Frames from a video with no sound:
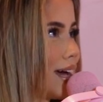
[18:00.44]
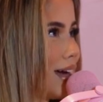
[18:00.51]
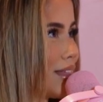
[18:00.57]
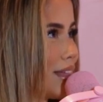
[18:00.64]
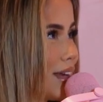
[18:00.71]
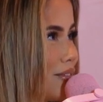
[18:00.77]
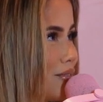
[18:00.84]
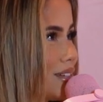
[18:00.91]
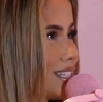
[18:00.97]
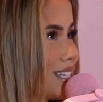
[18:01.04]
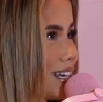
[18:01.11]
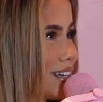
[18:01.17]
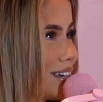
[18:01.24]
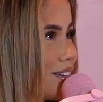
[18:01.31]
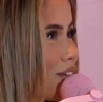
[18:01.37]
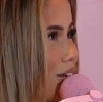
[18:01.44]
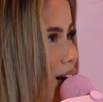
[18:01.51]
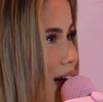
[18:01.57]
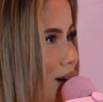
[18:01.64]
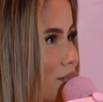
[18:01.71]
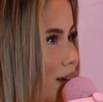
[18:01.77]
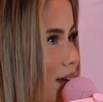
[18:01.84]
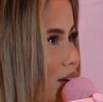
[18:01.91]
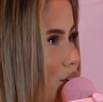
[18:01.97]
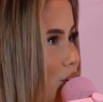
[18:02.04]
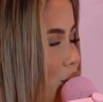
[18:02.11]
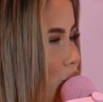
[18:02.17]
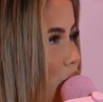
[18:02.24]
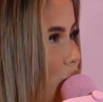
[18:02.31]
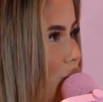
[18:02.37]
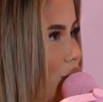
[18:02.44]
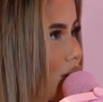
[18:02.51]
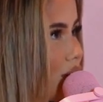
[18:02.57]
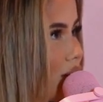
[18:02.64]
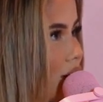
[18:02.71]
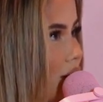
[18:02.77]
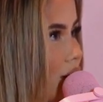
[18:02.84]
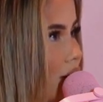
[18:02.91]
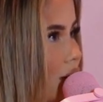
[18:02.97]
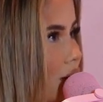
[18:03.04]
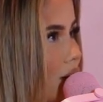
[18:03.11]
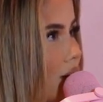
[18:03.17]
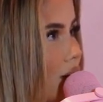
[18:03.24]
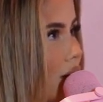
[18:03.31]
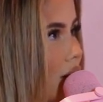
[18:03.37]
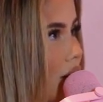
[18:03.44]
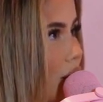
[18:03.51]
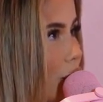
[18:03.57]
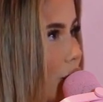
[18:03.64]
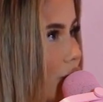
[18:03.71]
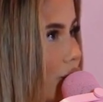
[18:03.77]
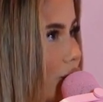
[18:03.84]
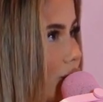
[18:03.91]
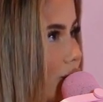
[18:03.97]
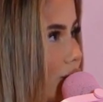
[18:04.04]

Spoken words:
I think if it didn't all happen, I don't know what I would have